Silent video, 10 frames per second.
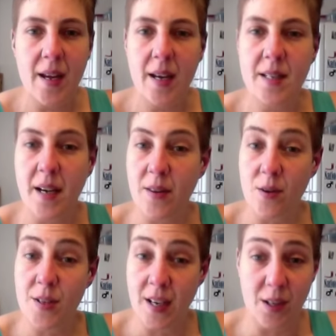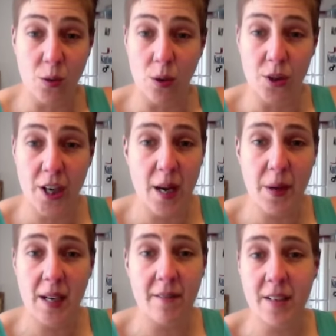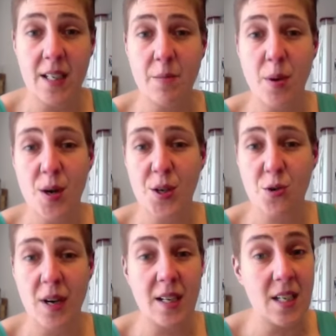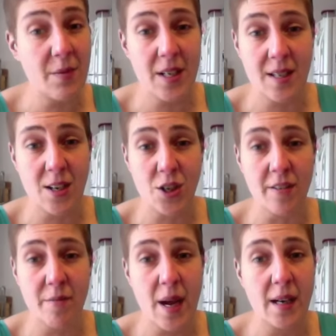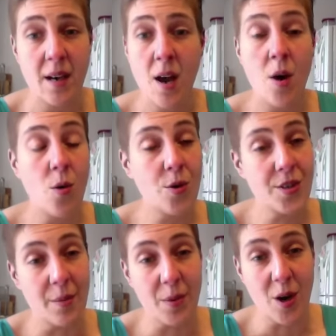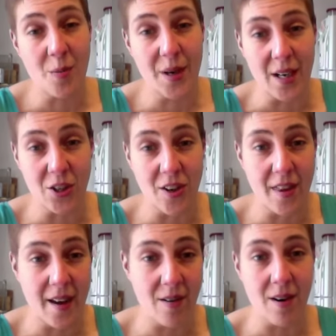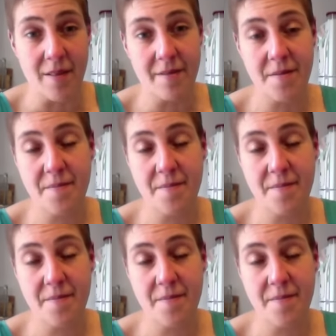It's either sexual shaming, victim posturing, demonization of men, or some combination thereof.